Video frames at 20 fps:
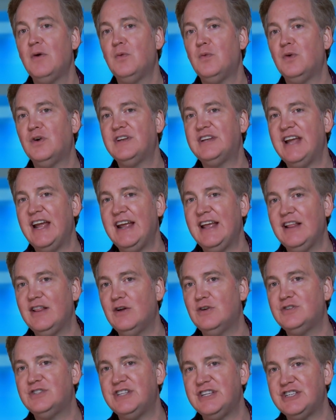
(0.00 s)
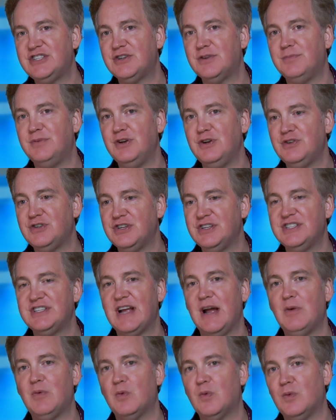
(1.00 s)
We're taking those distributions
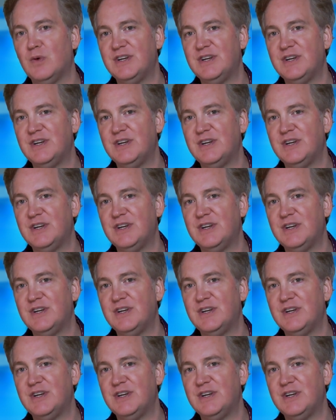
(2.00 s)
and we're